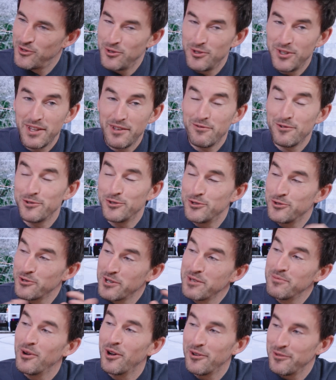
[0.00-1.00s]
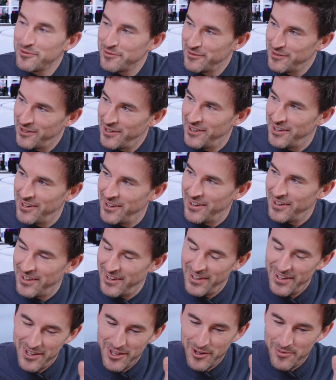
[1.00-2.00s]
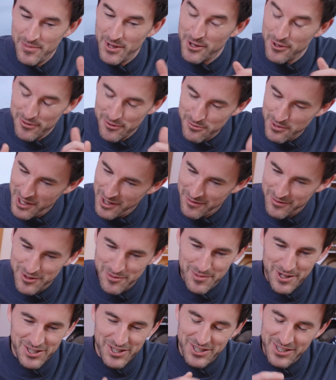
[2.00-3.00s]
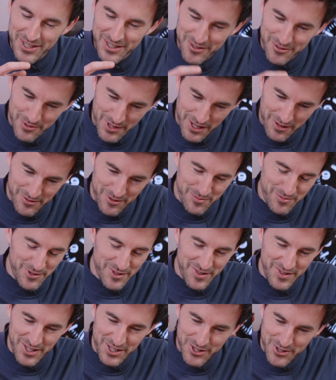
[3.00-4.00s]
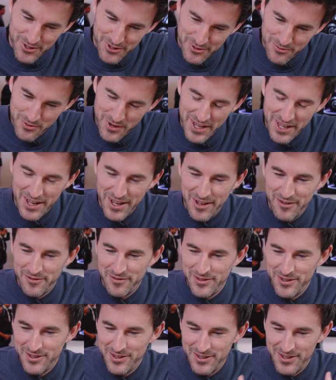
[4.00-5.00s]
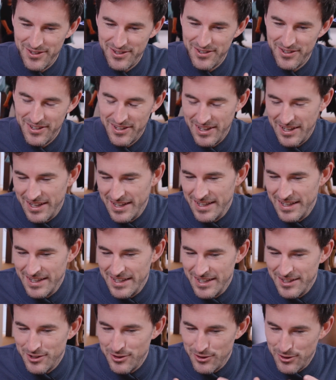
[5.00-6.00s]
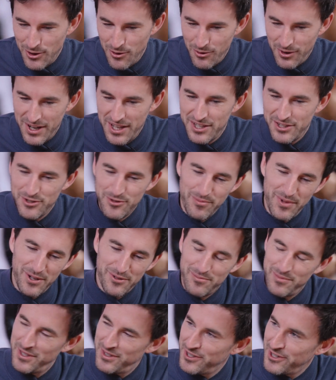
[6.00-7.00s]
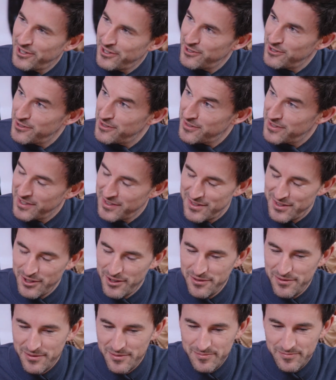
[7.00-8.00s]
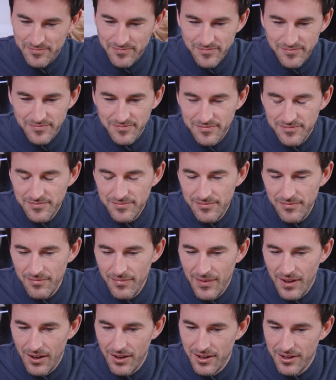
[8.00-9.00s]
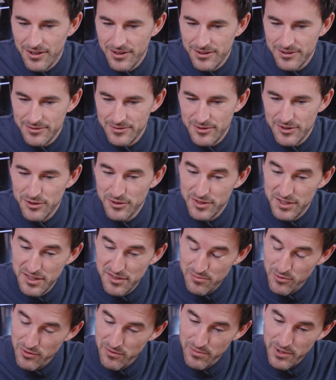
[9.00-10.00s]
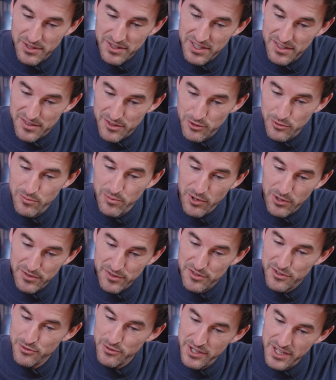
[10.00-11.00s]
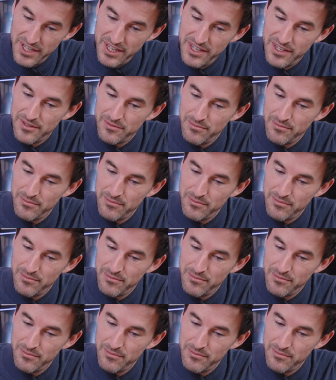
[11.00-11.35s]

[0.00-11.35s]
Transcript: could never dream of, because we have the machines, we have the precision, we have the knowledge about materials and stuff. So this movement is 2.3